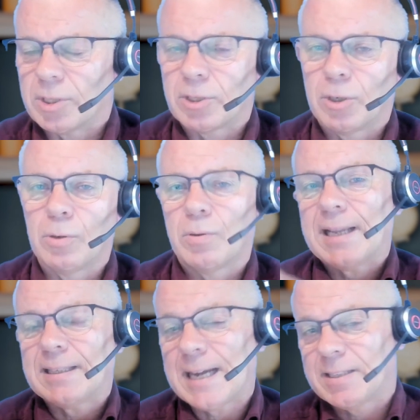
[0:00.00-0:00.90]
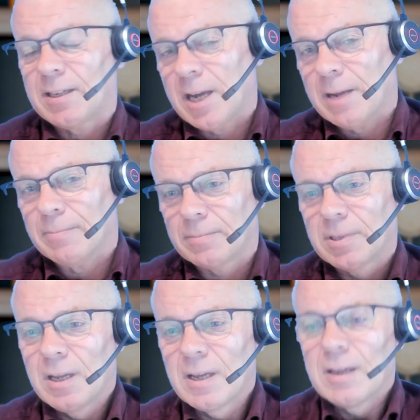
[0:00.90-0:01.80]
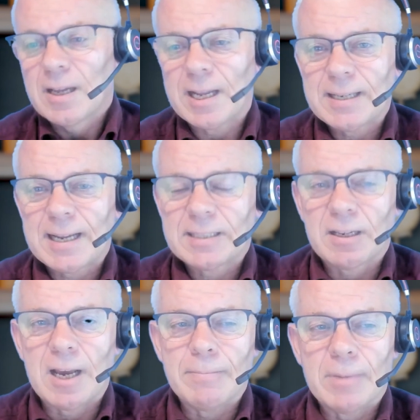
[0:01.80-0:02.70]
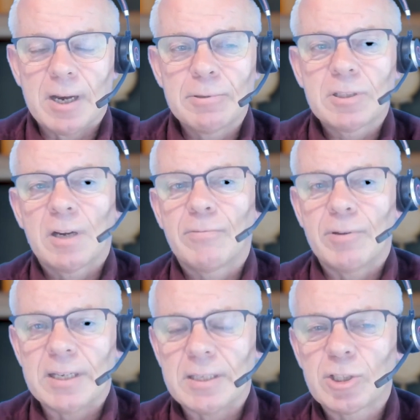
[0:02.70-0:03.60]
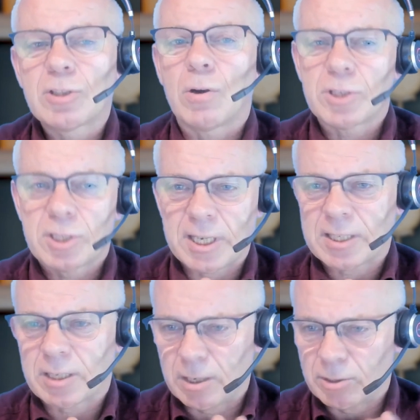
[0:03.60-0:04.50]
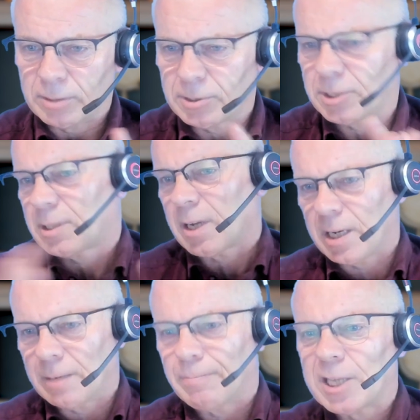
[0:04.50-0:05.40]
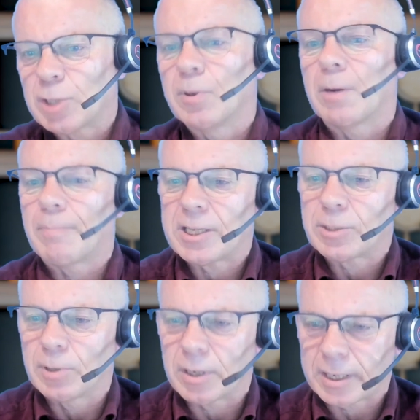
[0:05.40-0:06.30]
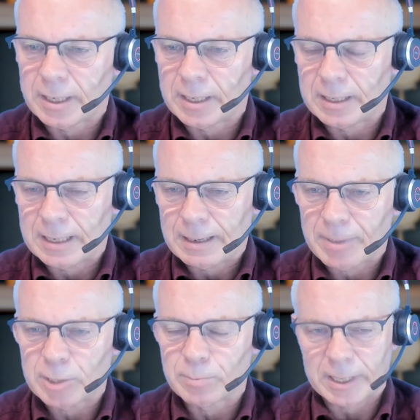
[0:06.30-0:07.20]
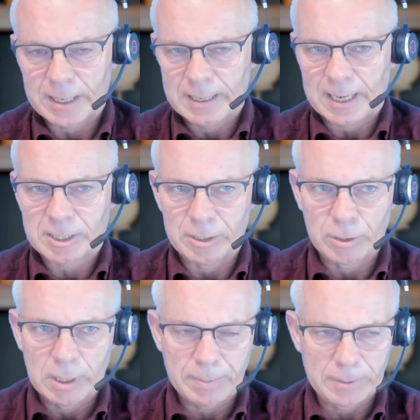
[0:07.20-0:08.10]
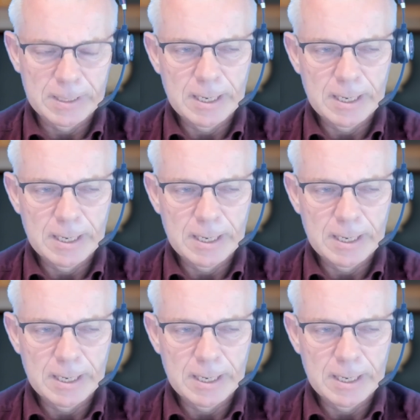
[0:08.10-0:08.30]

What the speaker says: So at that time, I was covering the Stoxx 600, which is kind of the benchmark index in Europe.